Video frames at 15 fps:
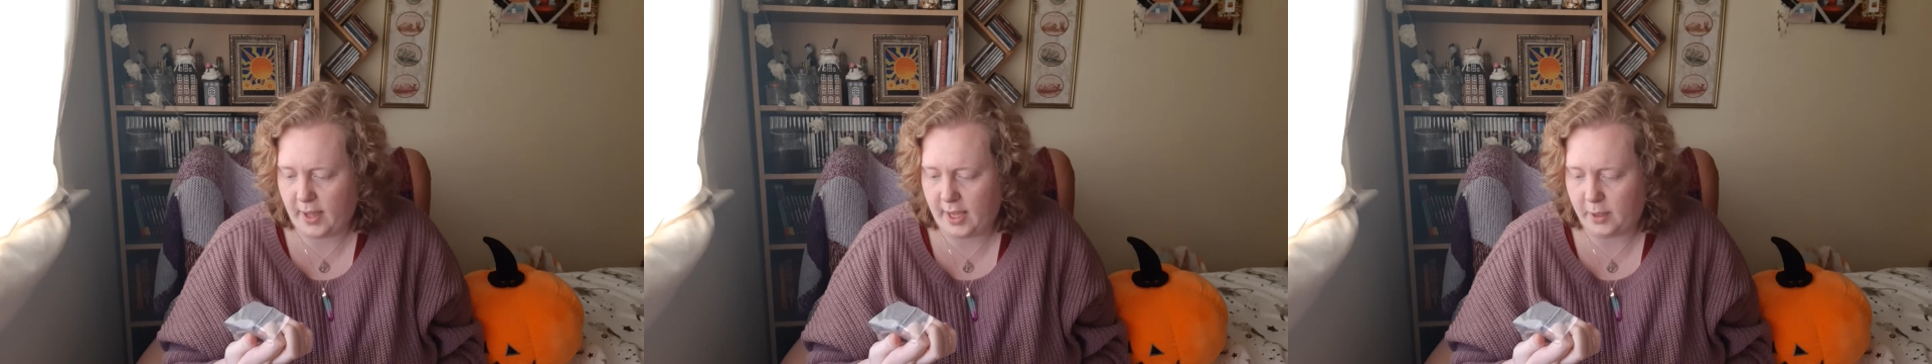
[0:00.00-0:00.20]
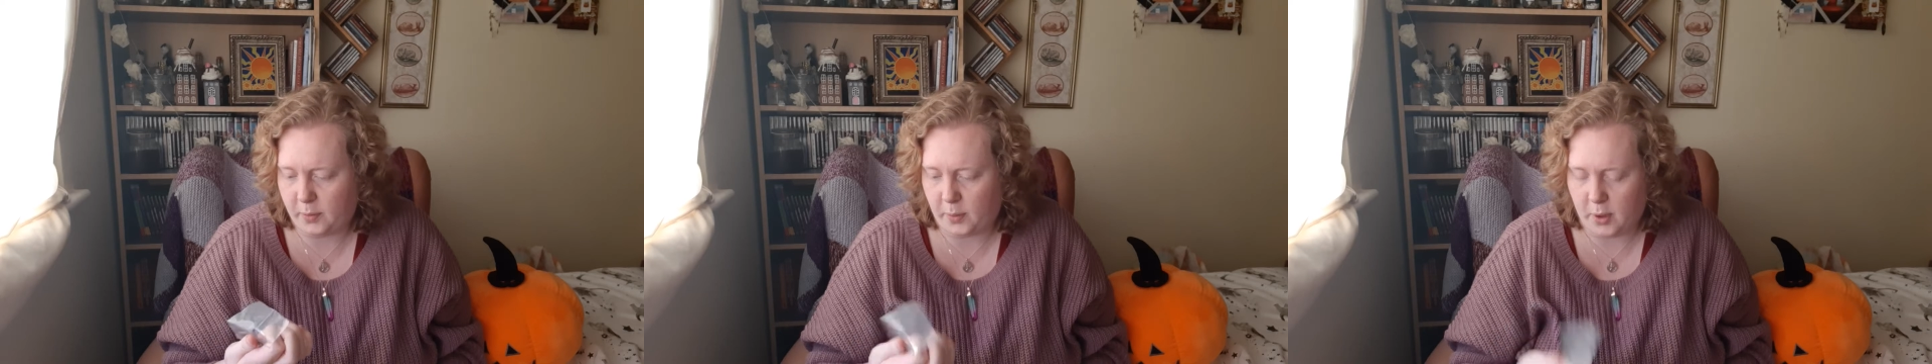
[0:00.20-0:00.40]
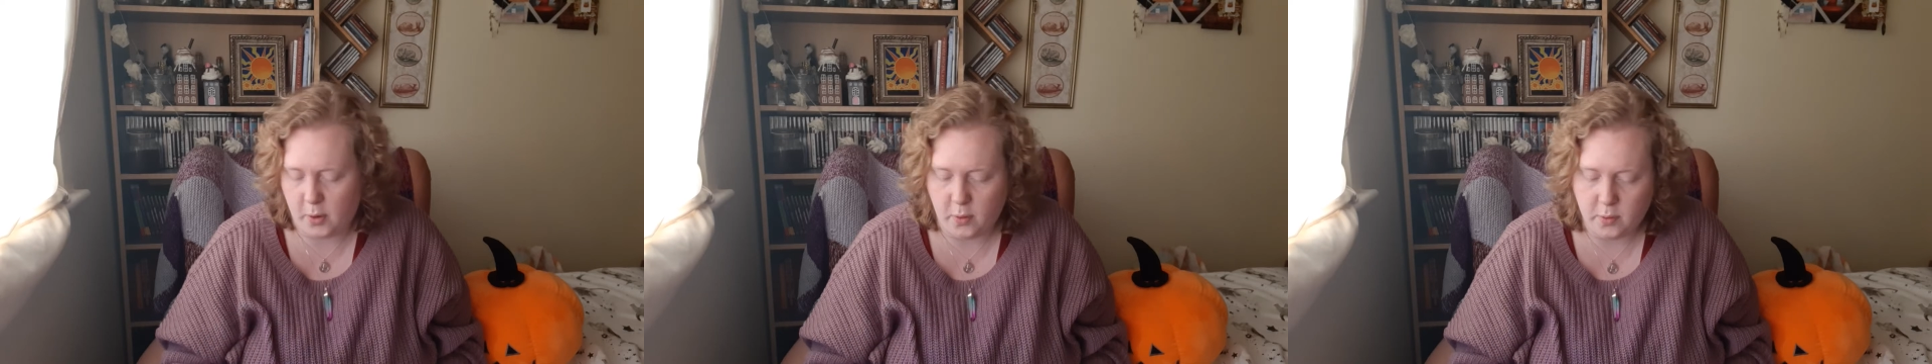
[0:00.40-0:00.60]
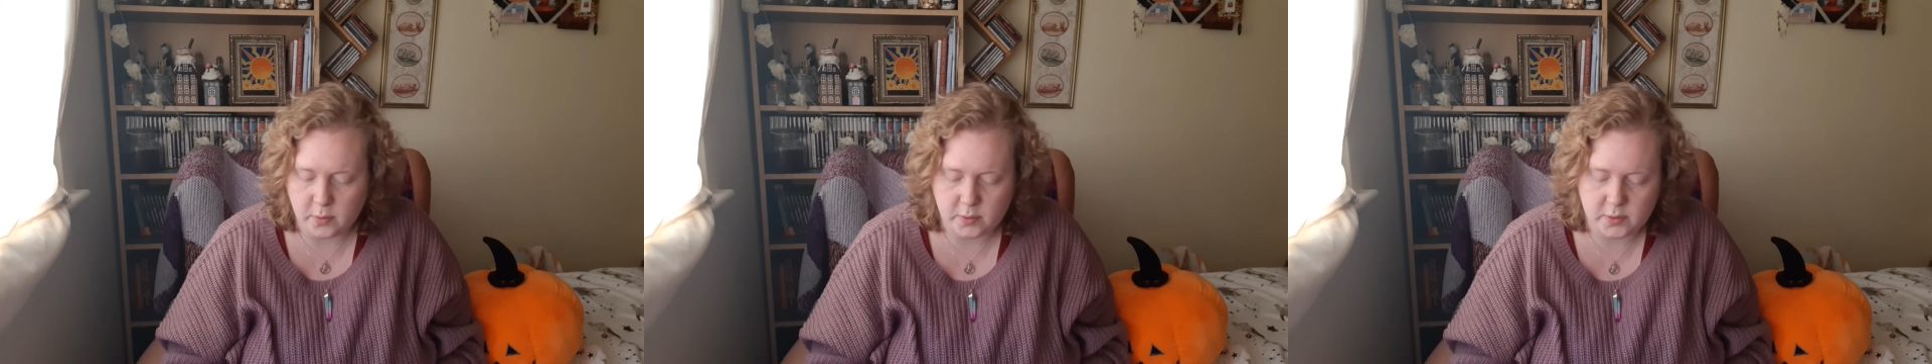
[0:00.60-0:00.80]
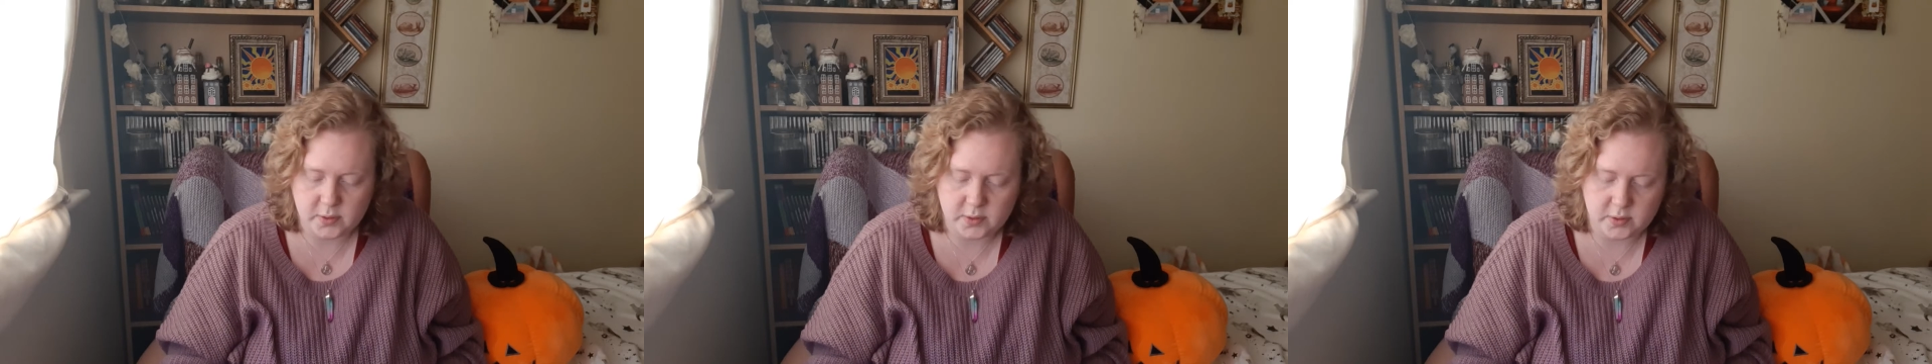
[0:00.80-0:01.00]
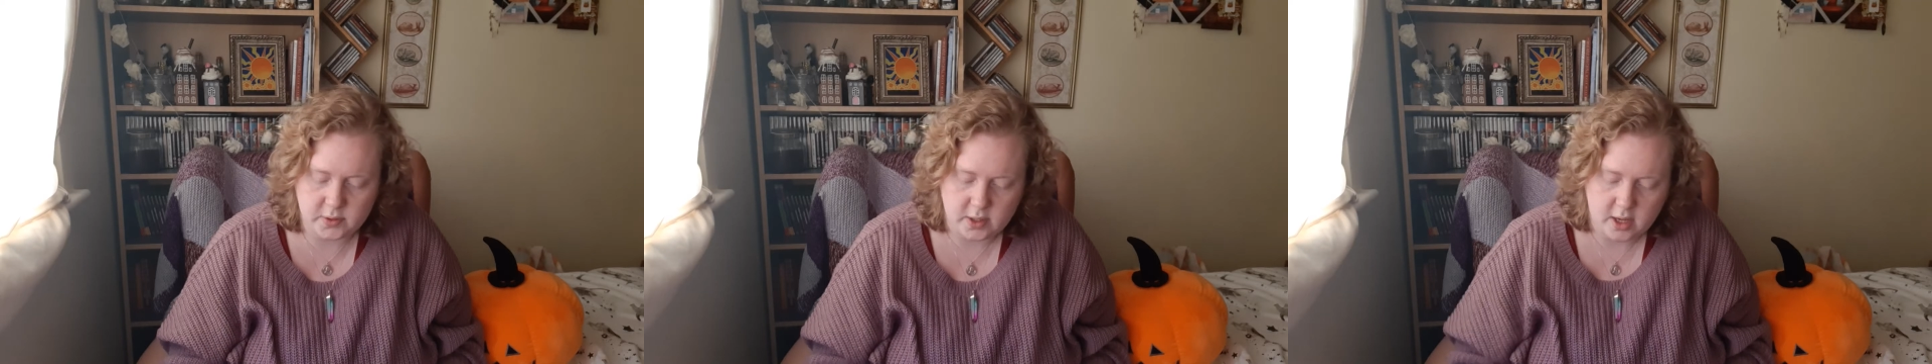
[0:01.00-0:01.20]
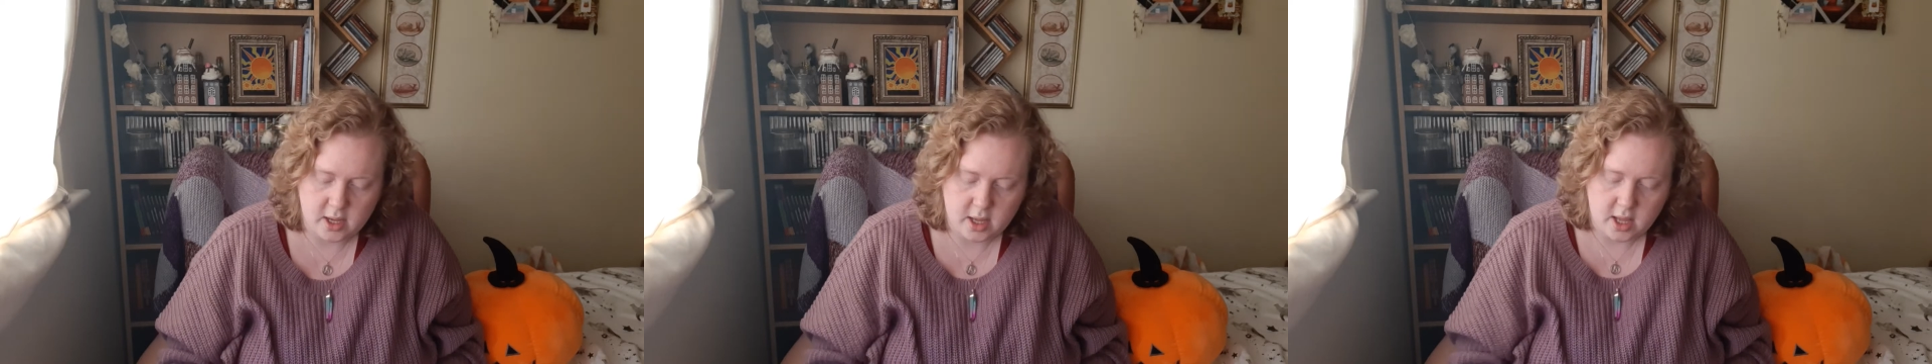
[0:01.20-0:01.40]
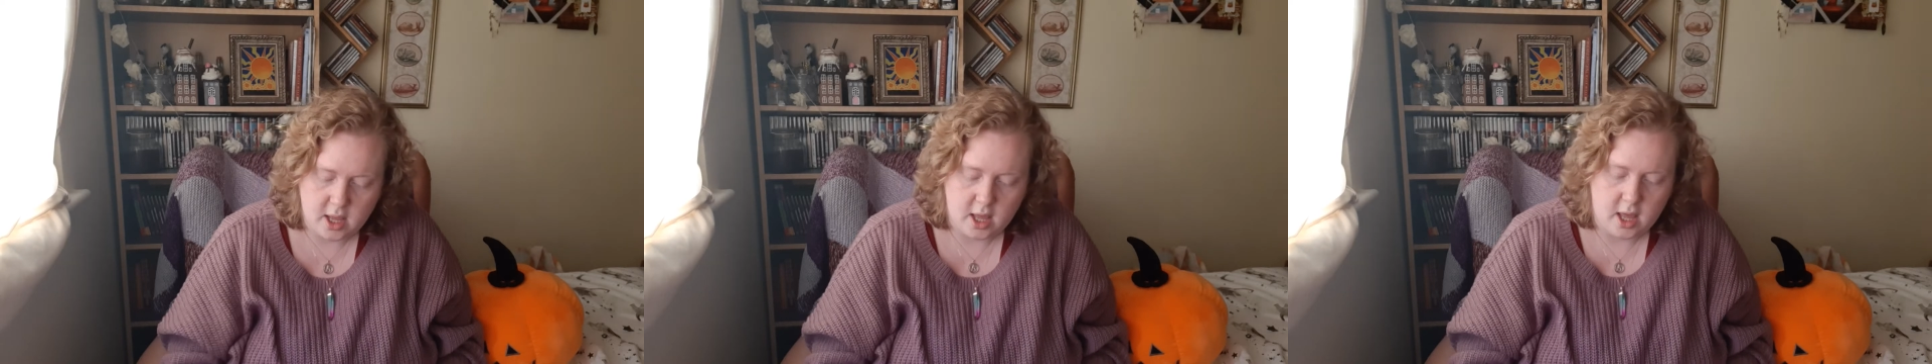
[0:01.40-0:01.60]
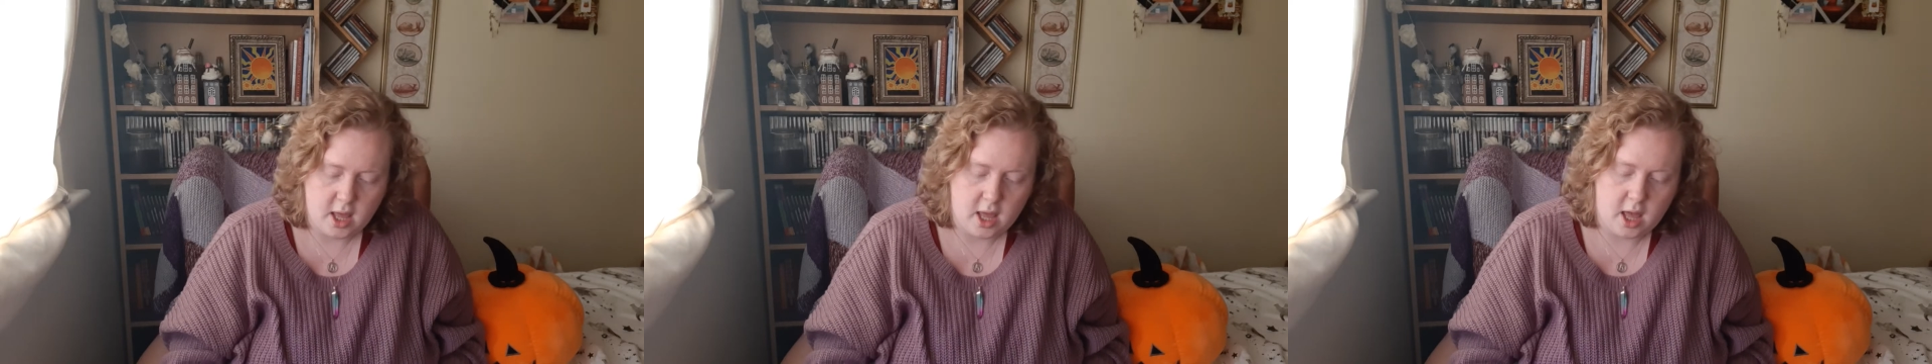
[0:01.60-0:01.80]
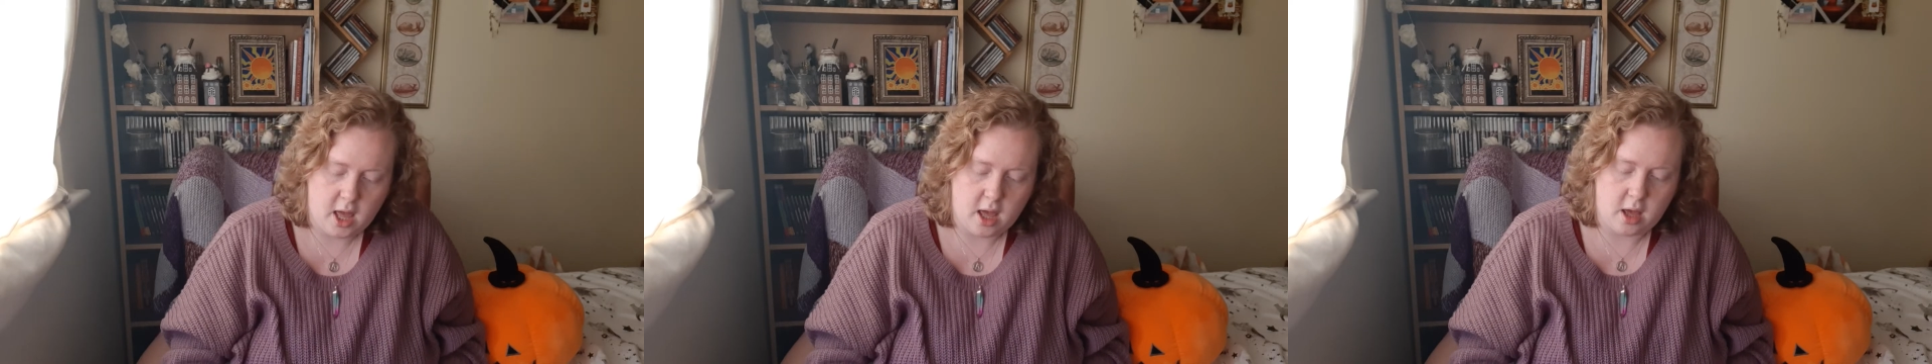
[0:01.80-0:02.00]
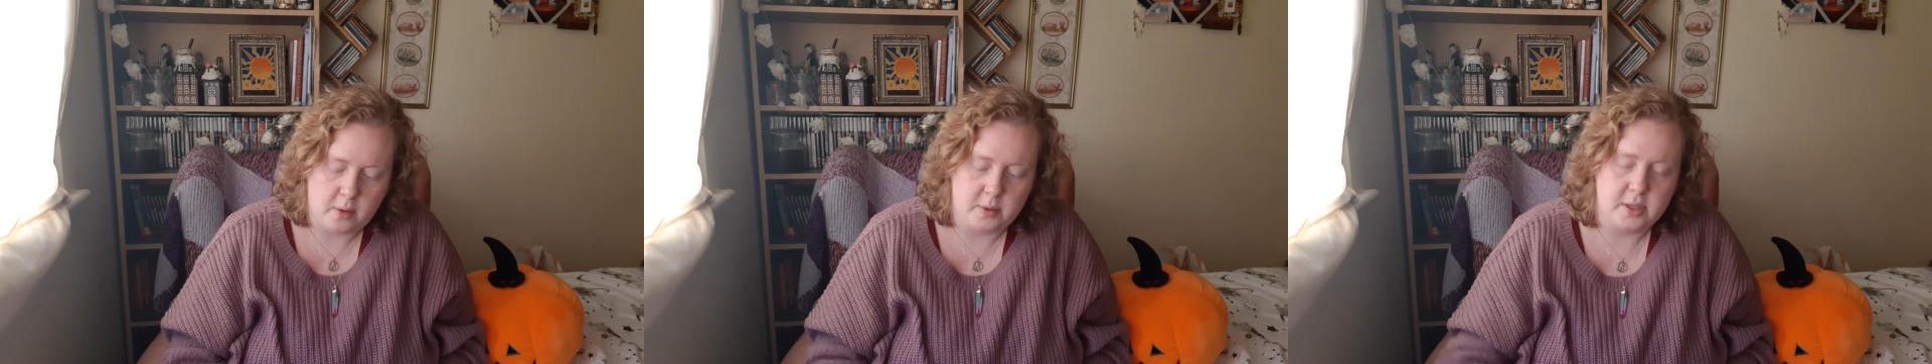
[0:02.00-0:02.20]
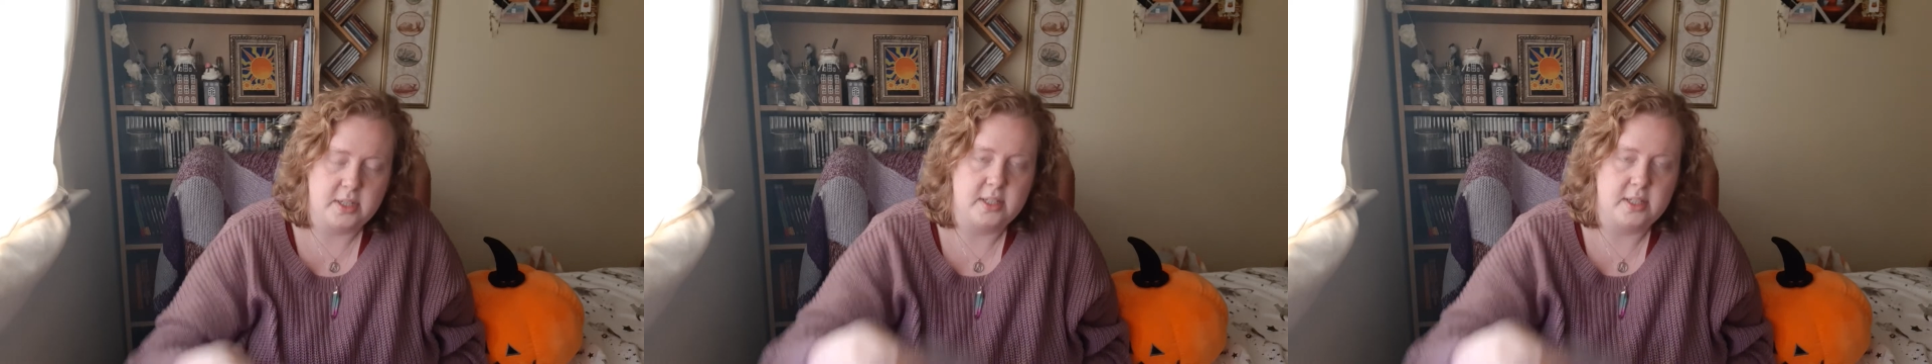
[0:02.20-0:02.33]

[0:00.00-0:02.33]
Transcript: Equinox, which